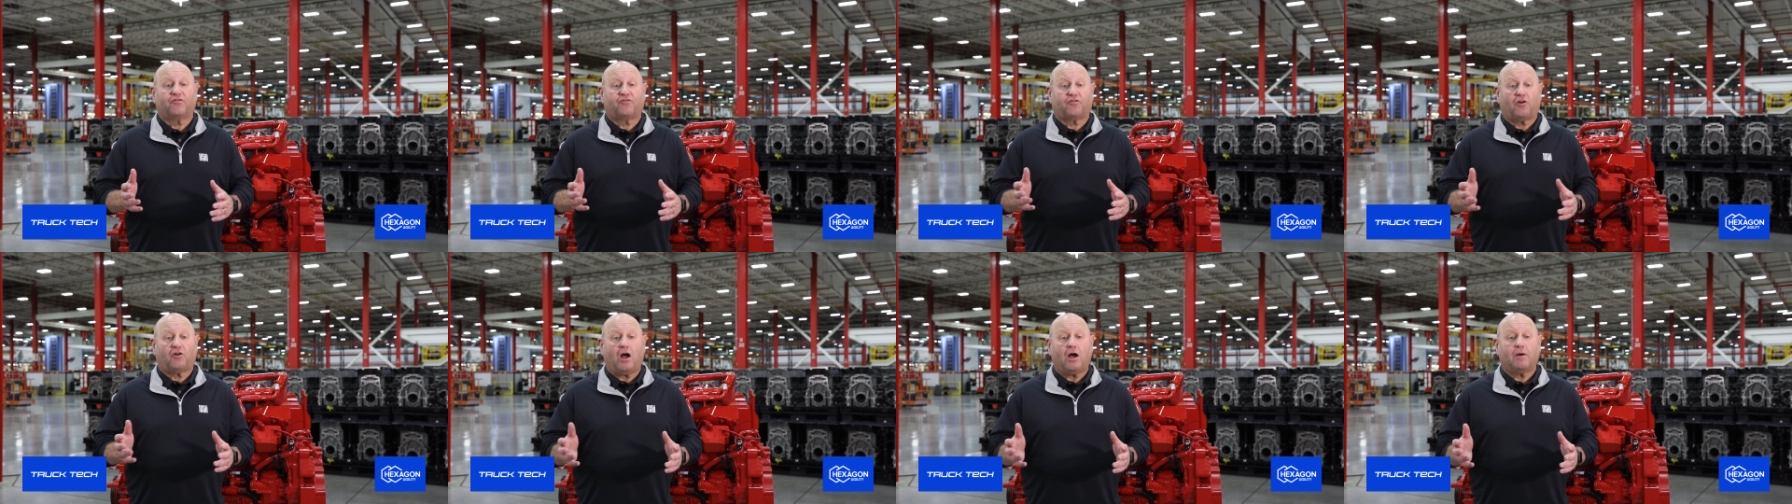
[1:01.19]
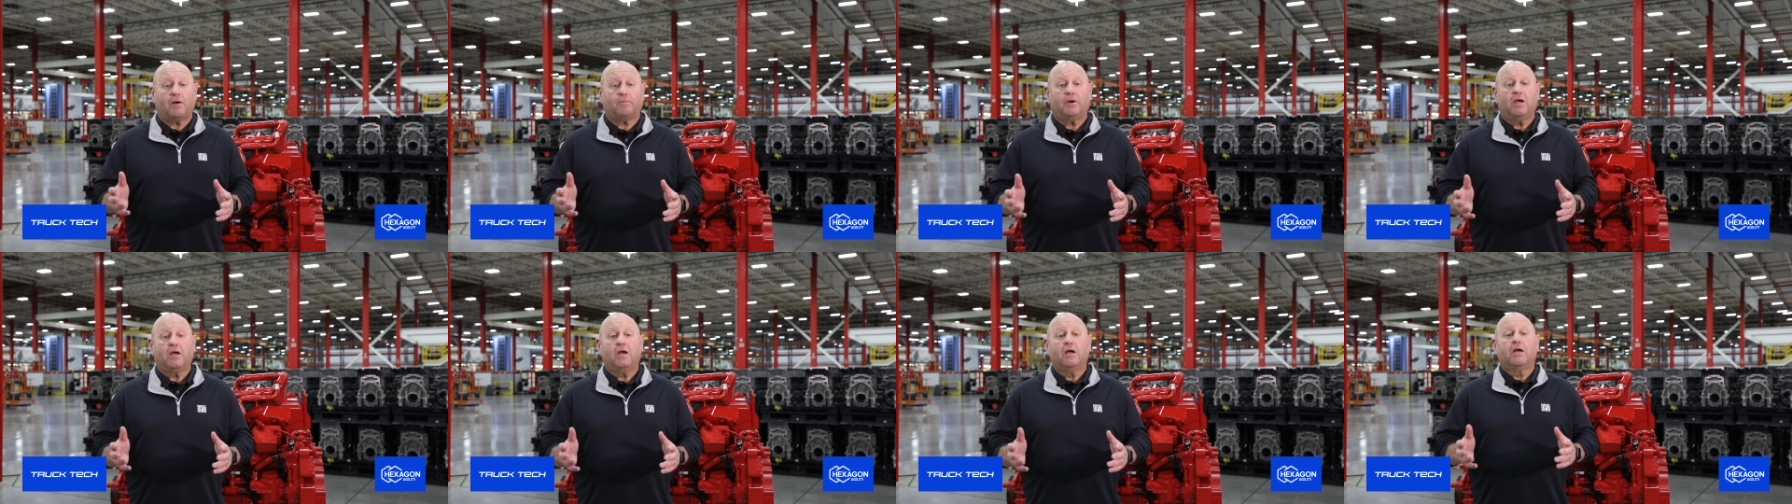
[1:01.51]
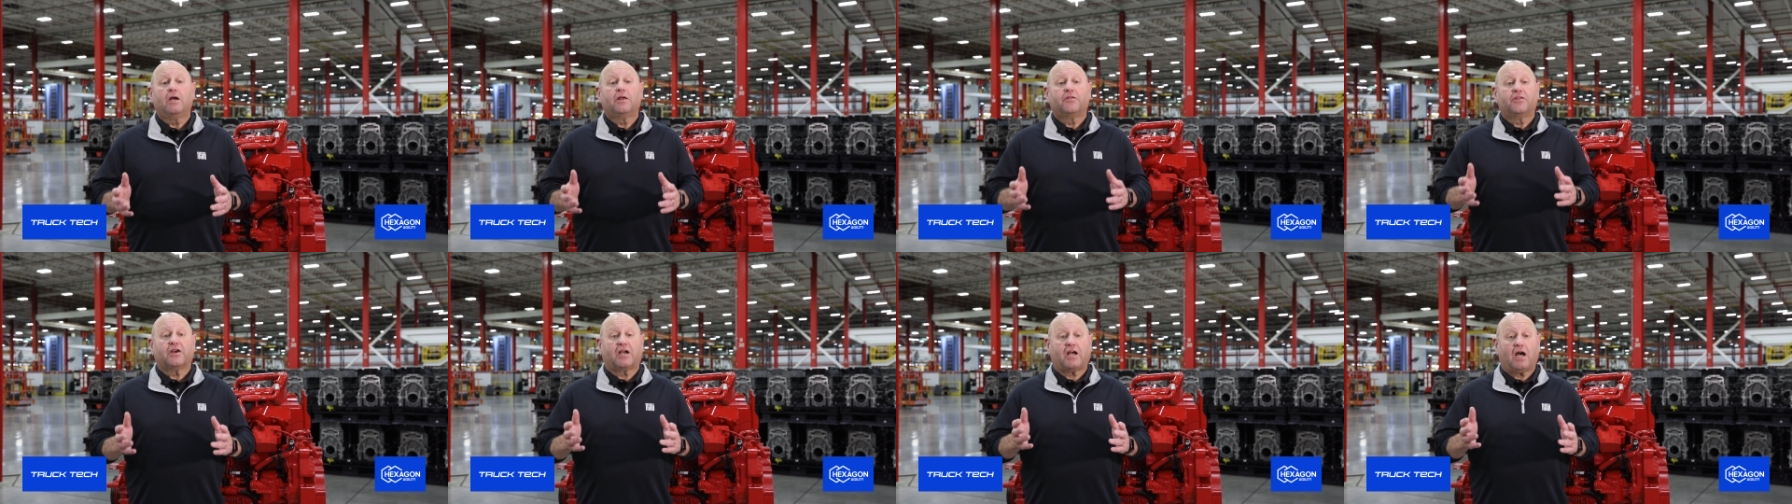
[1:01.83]
from
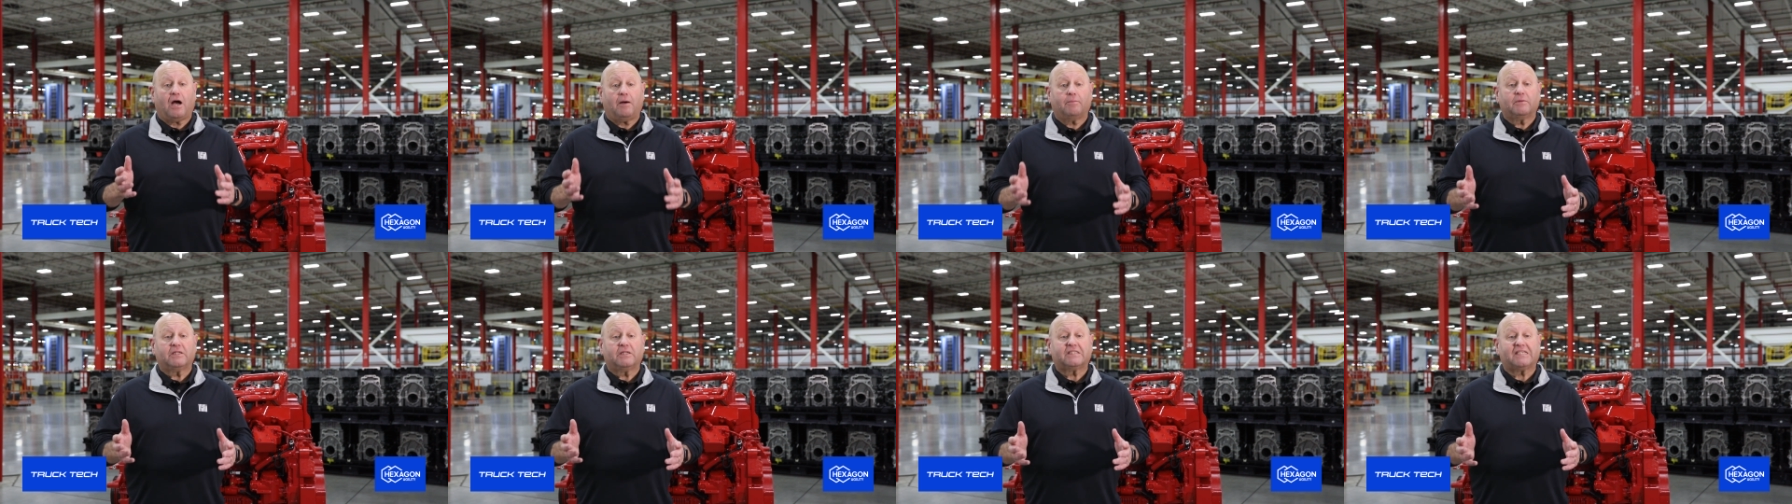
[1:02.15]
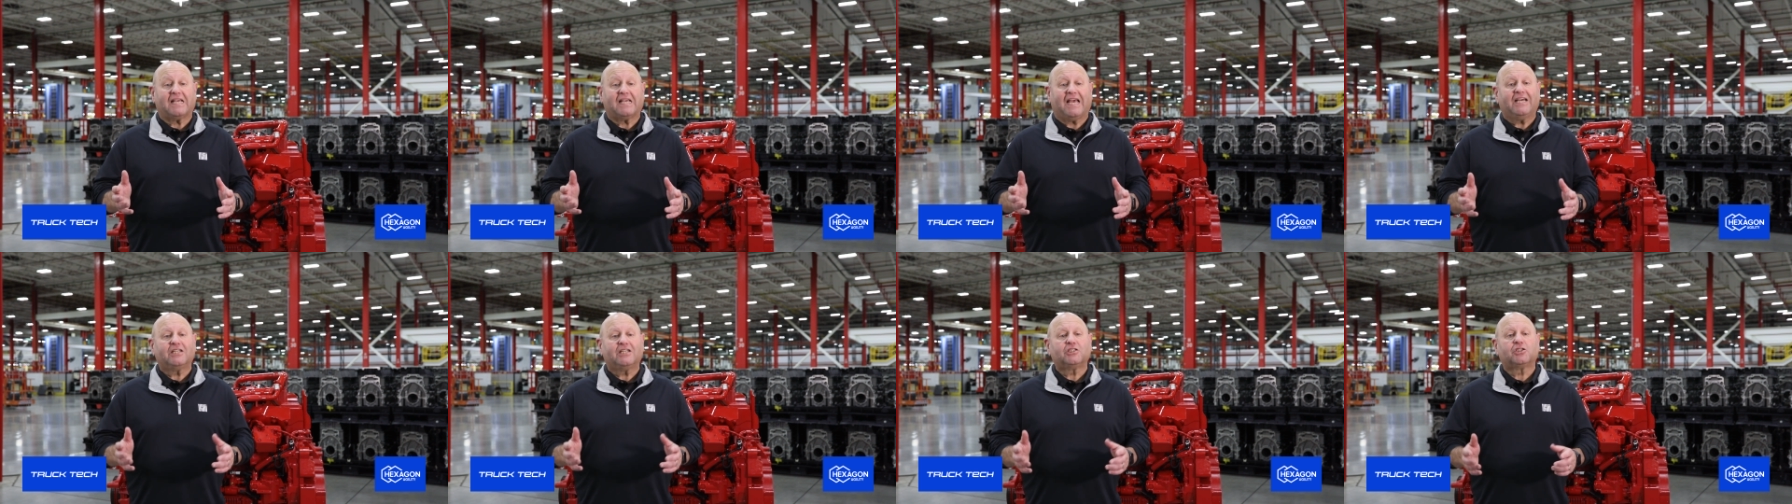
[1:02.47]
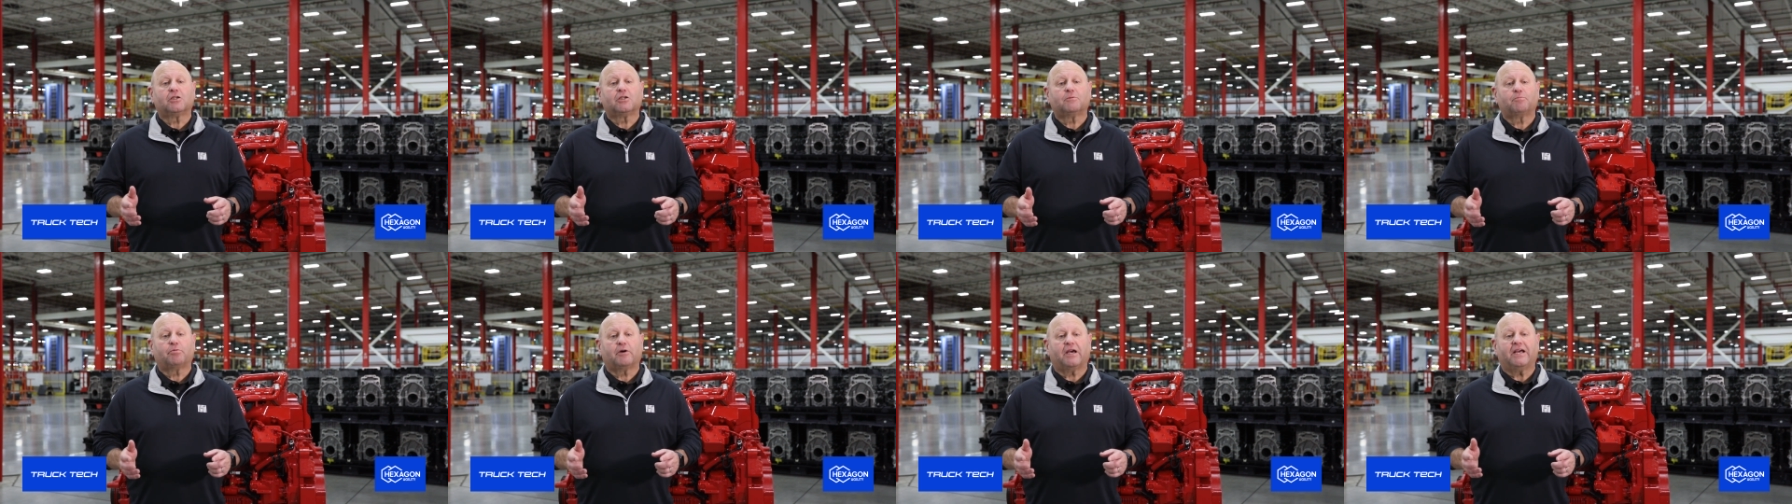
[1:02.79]
the Cummins
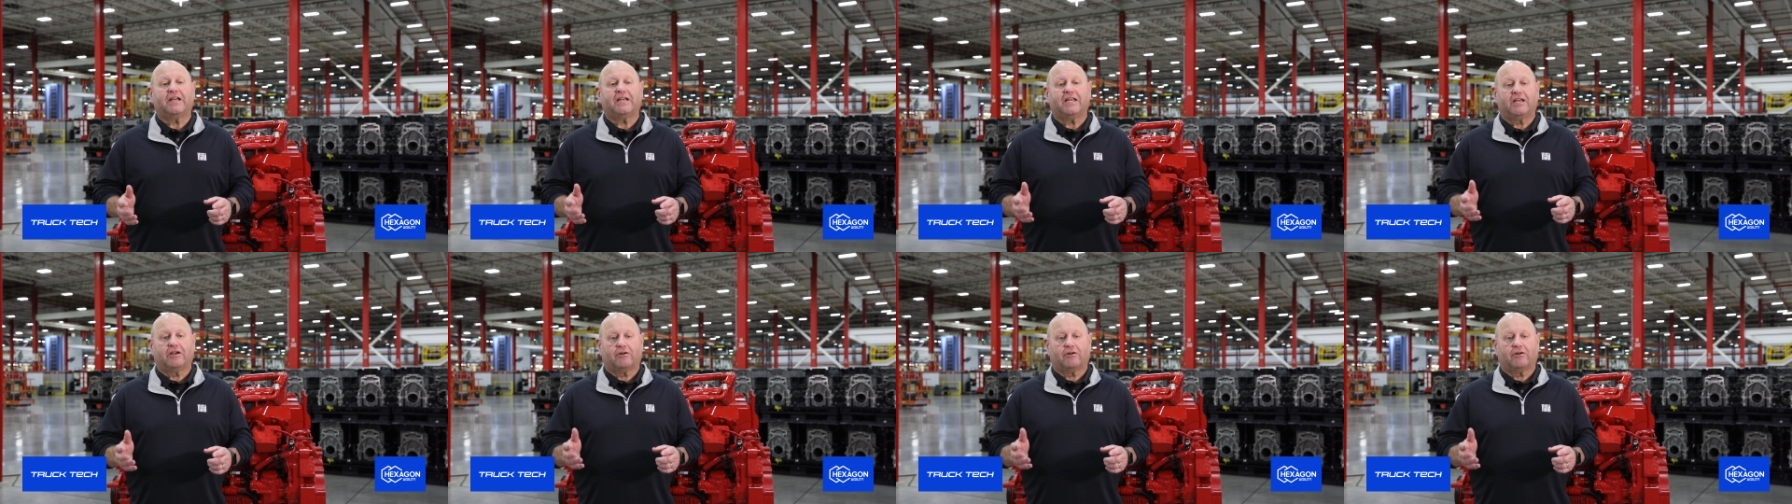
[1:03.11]
engine plant